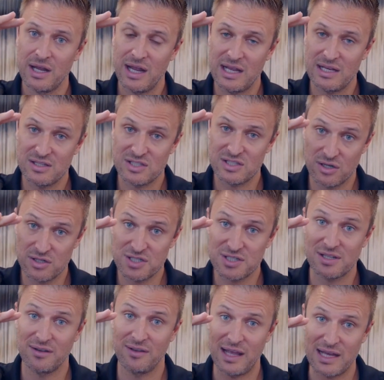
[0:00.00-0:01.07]
it starts
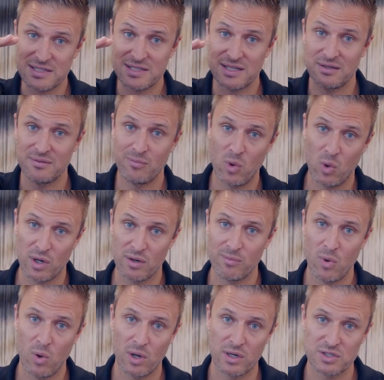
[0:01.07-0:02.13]
to lessen more and
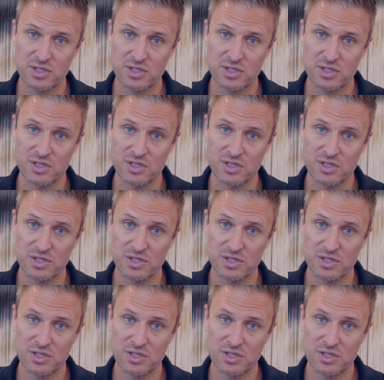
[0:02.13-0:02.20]
more.